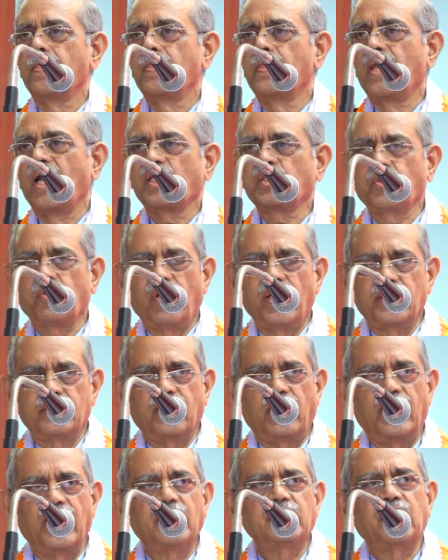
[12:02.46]
That's why
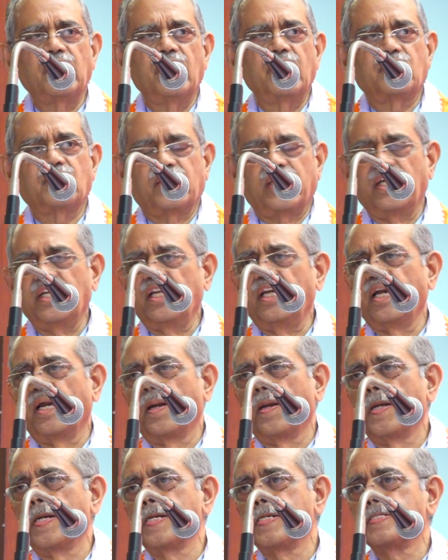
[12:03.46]
the laziness set in.
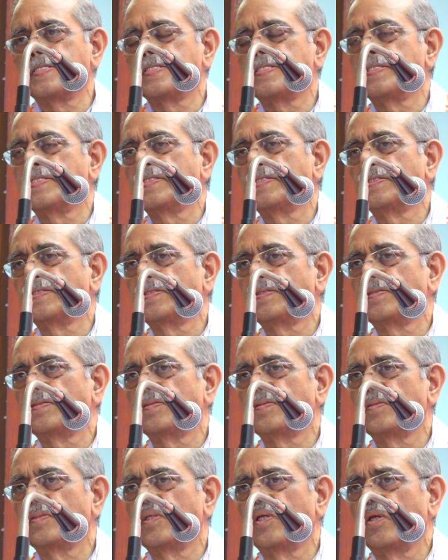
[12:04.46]

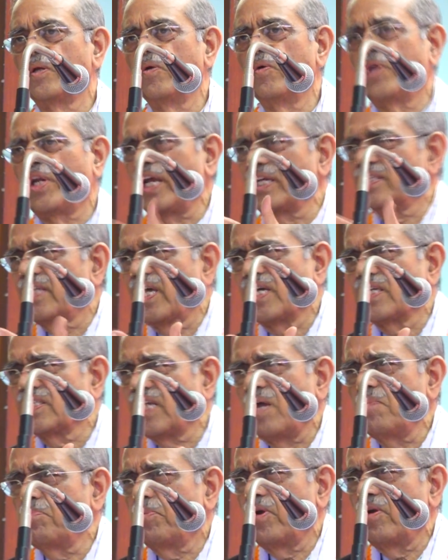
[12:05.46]
You take the
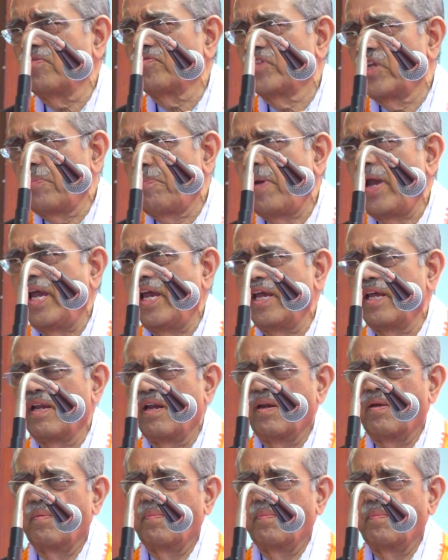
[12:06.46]
example of Japan,